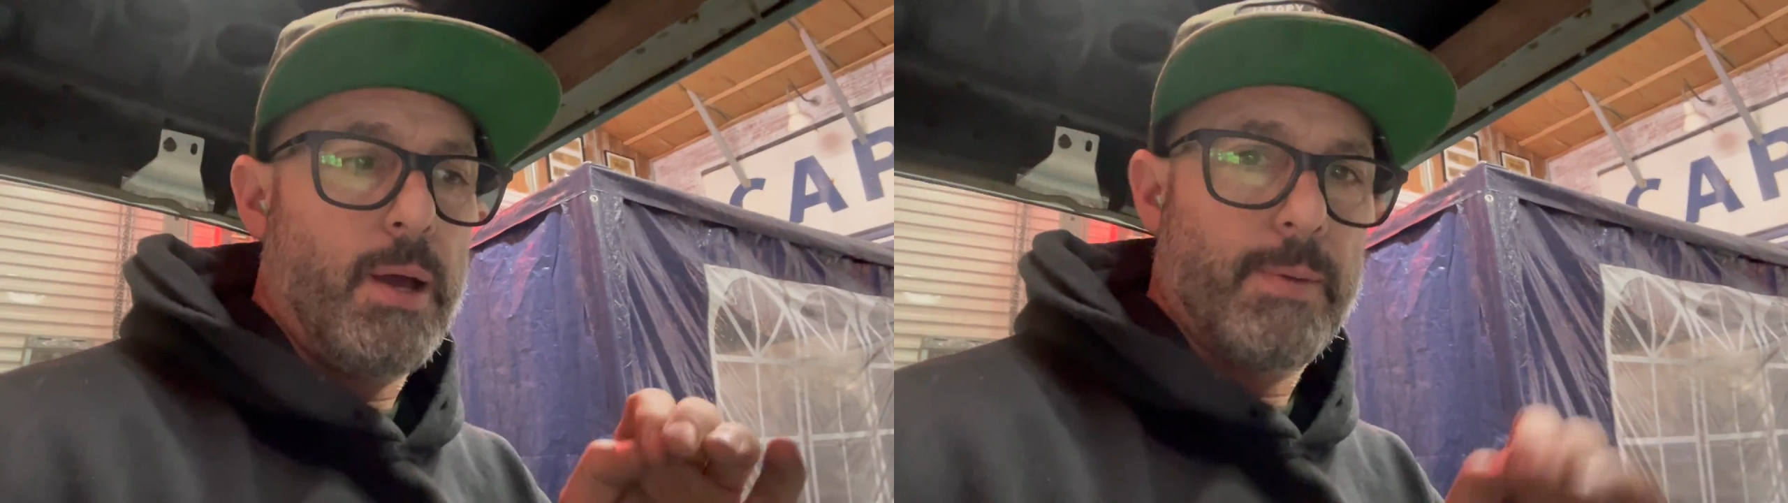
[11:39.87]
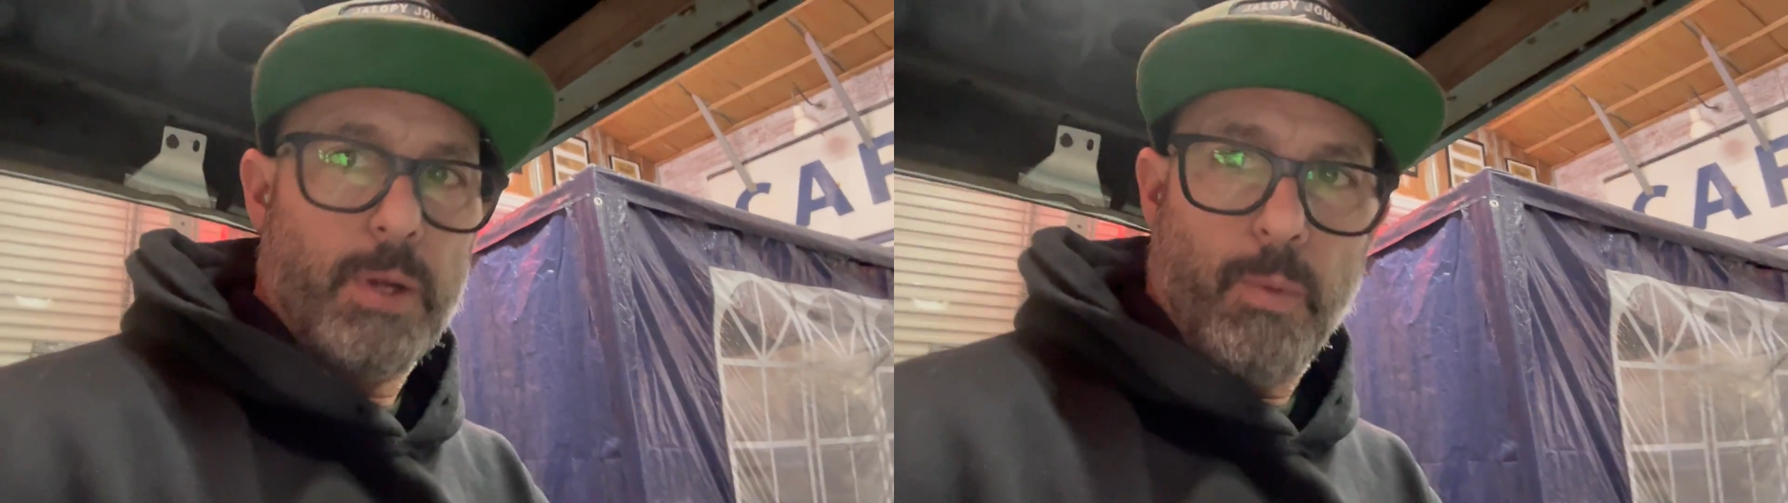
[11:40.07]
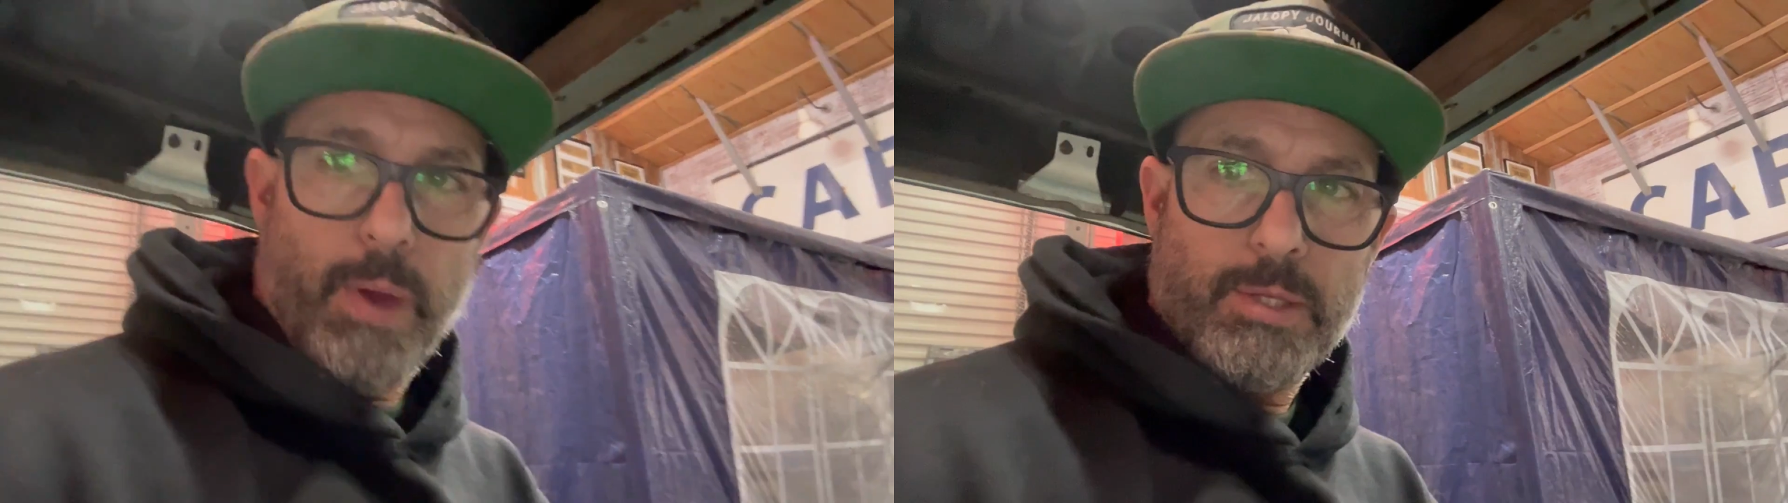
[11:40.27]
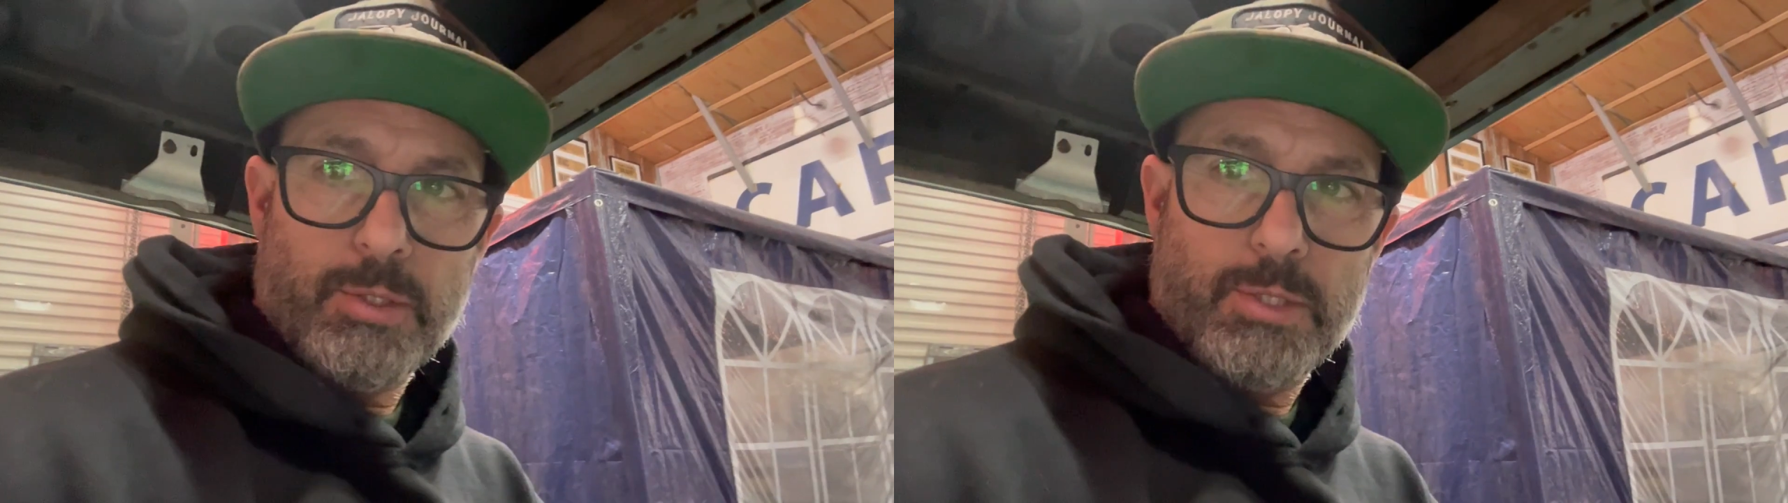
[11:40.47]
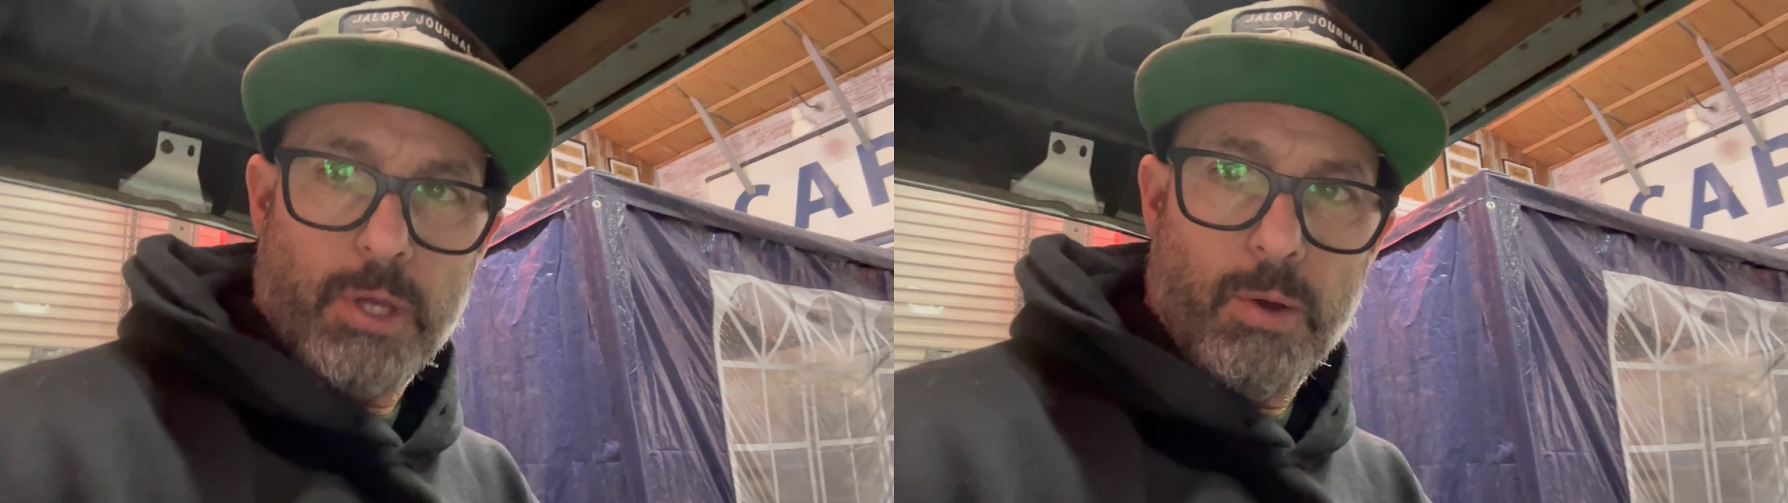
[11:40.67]
I'm going to wait
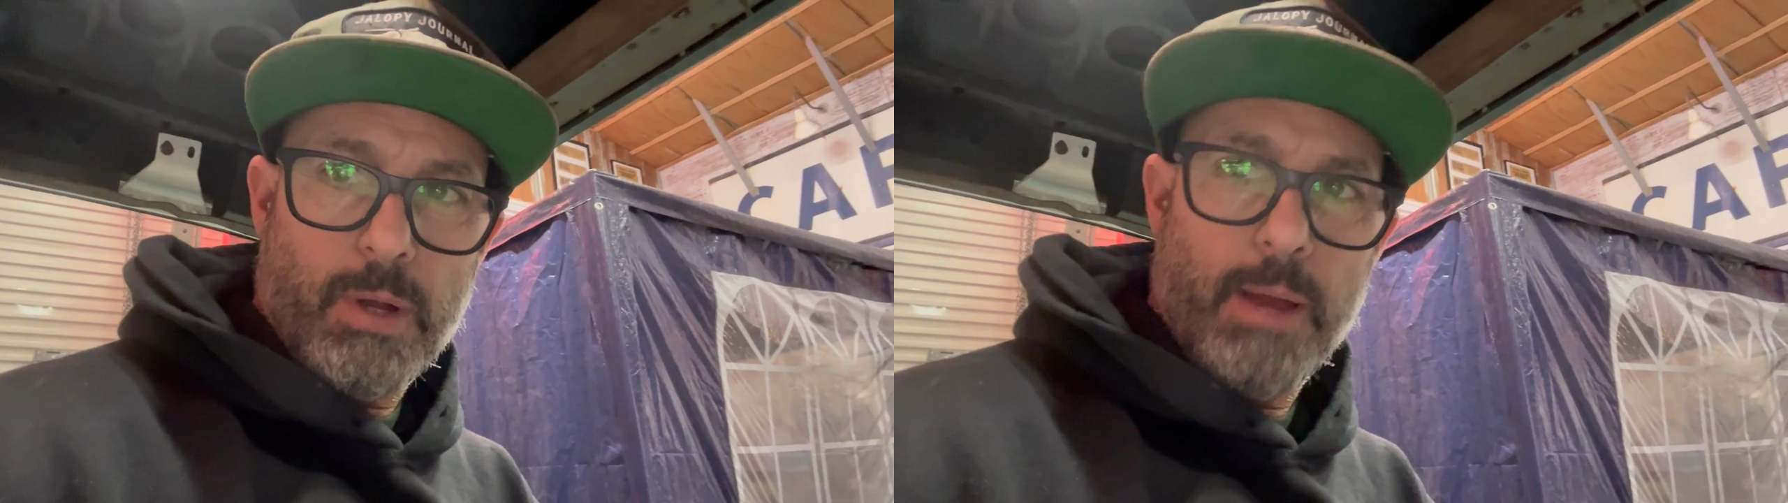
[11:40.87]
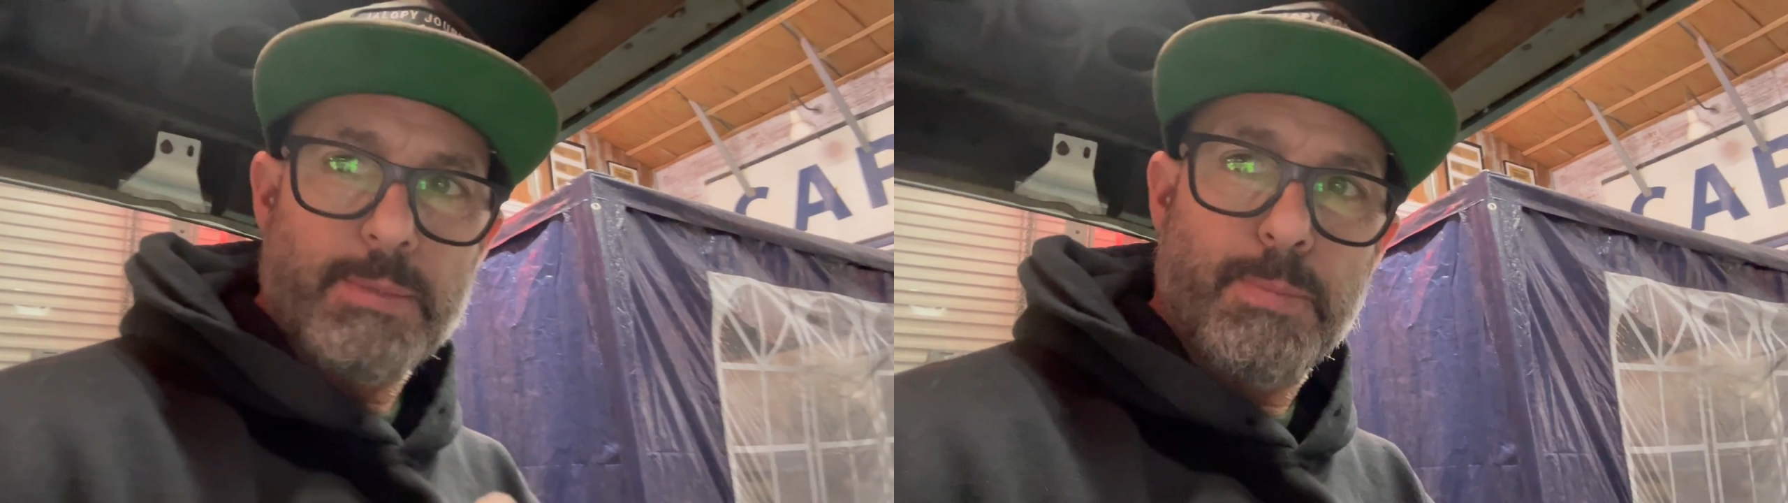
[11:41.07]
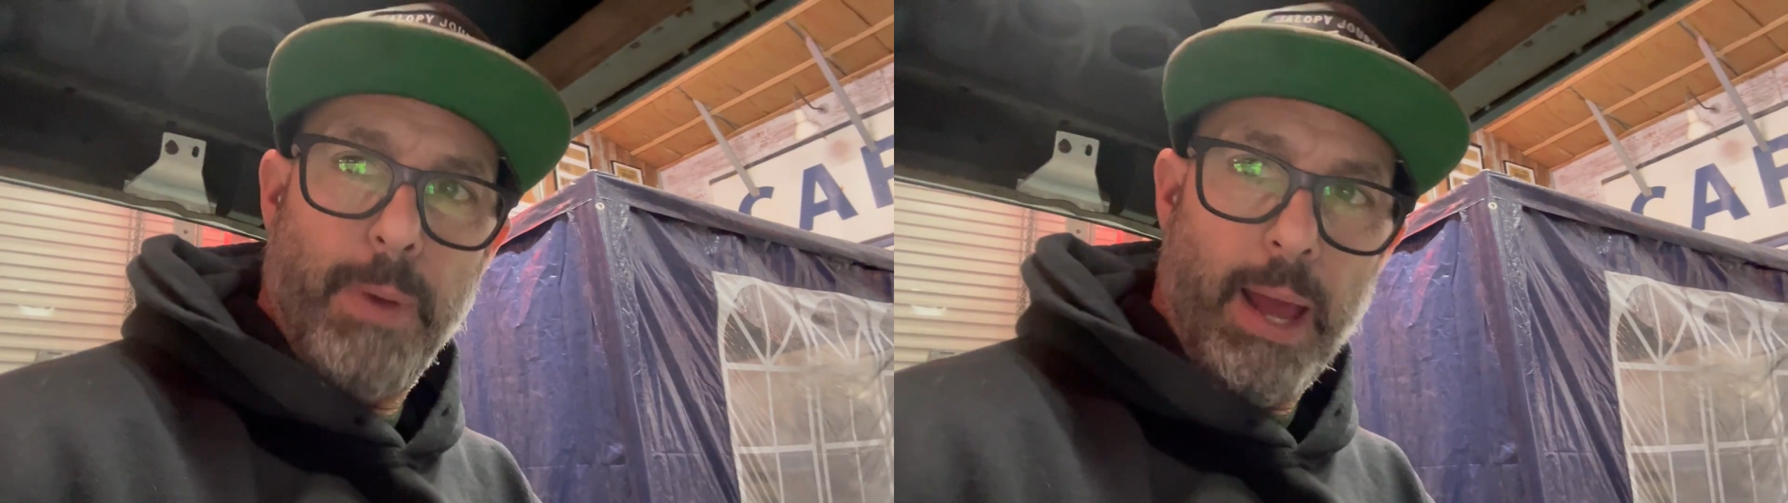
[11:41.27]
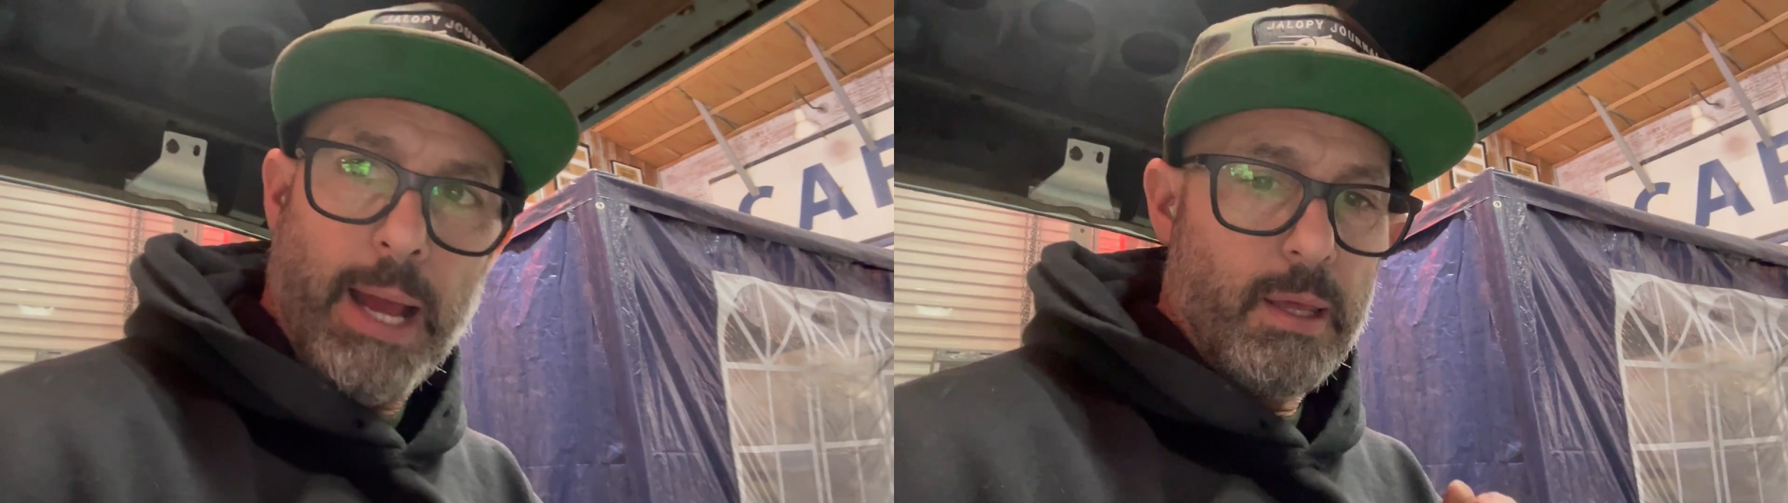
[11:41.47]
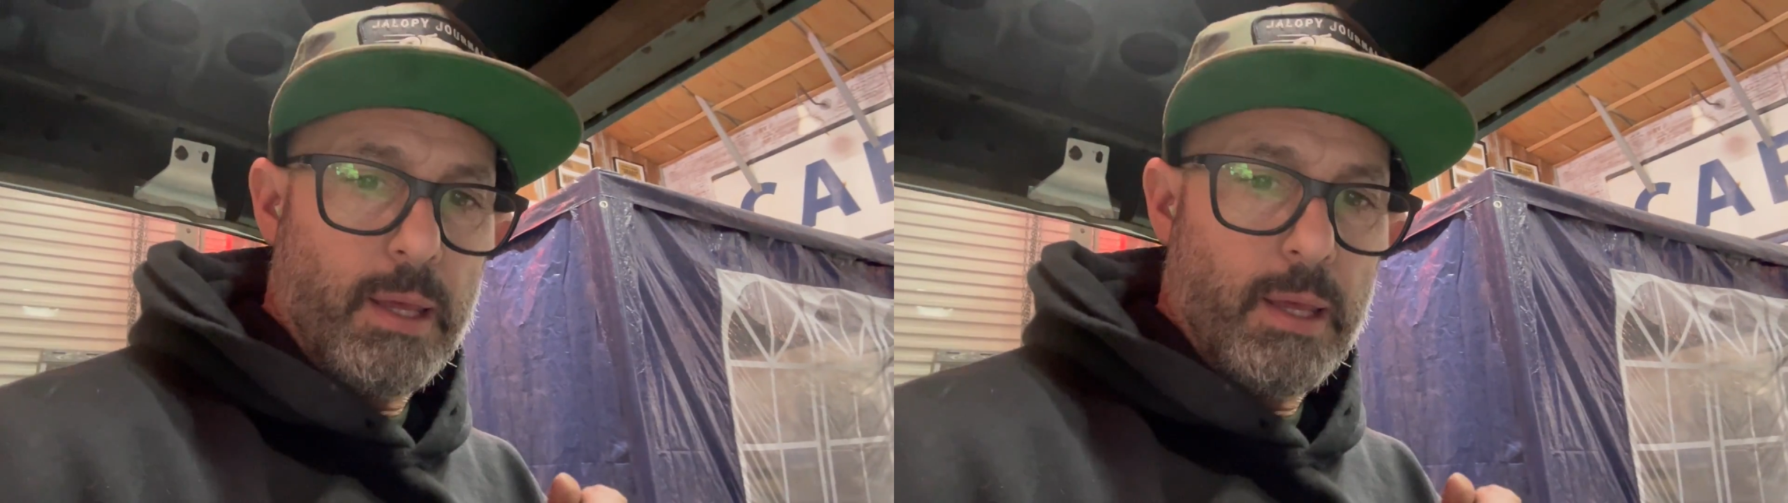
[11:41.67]
till Joe comes back